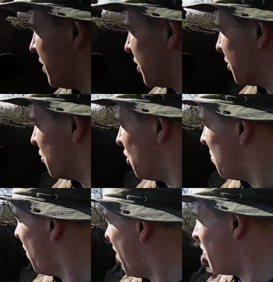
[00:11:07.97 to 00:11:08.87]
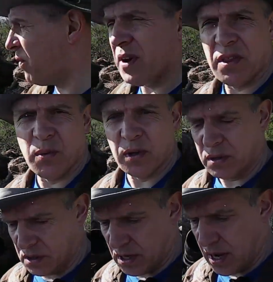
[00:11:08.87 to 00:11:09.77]
is as normal, hopefully they
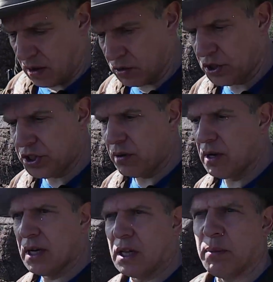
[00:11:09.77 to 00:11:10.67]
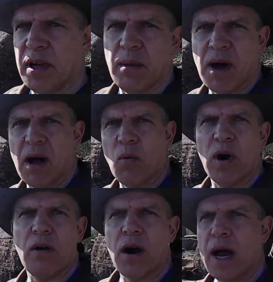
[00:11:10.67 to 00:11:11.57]
will today, I'll just show you a little bit about
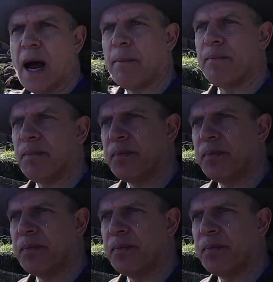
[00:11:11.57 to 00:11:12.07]
where I am.